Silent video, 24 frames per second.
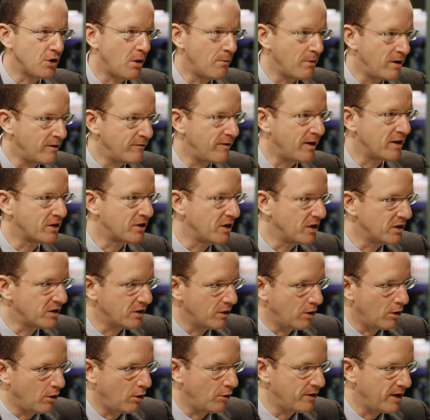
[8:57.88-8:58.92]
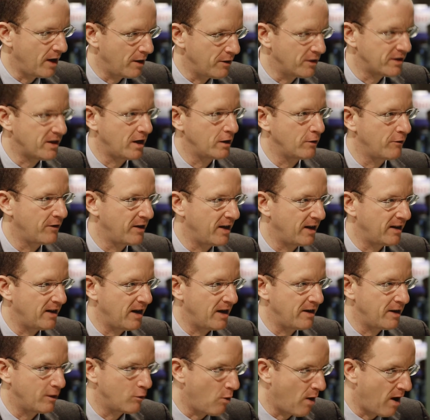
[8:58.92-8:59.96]
investors on the other side of the
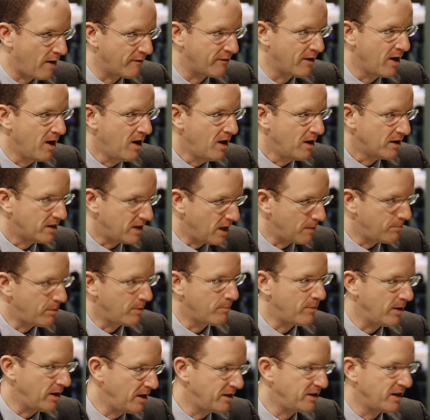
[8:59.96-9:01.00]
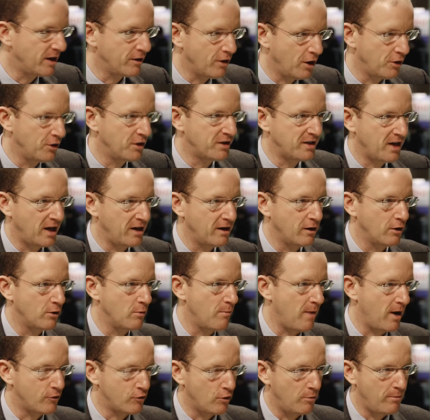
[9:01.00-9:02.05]
Atlantic who have capability and understanding of the
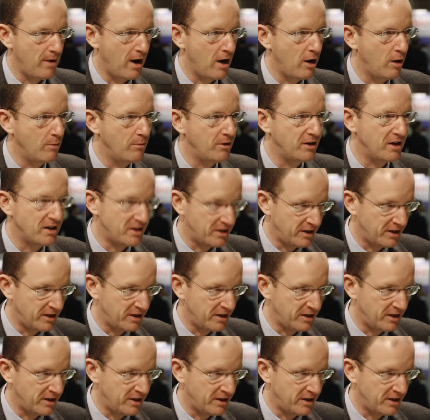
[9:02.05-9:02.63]
microbiome, but it's